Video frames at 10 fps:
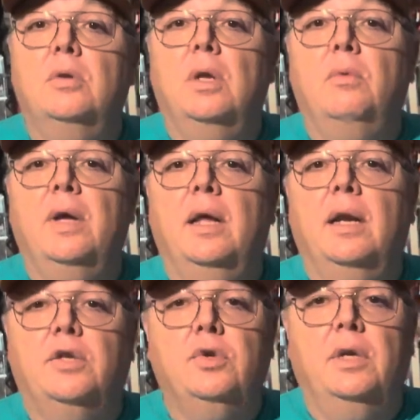that we can
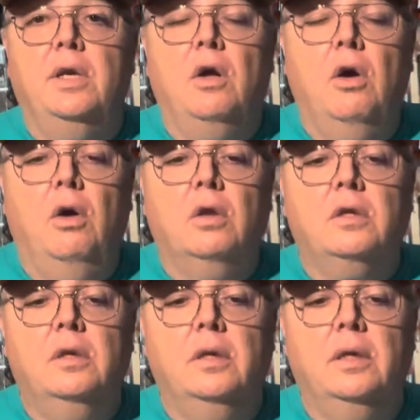actually cut
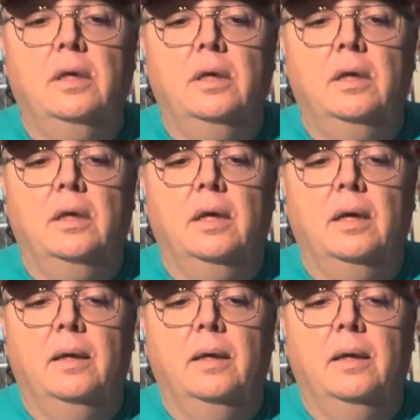the